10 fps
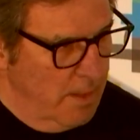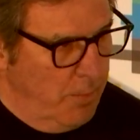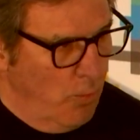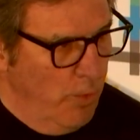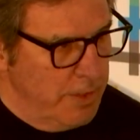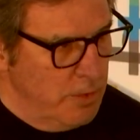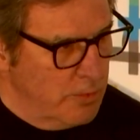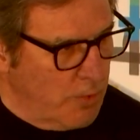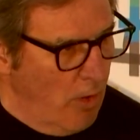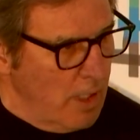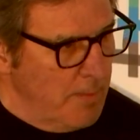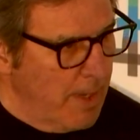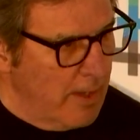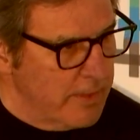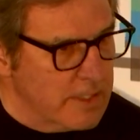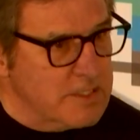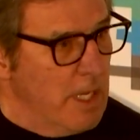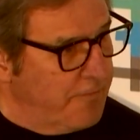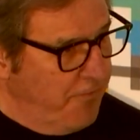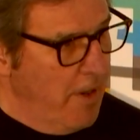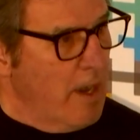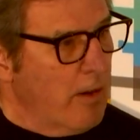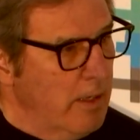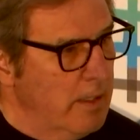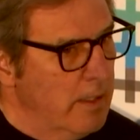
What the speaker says: but when you talk about it's not fair,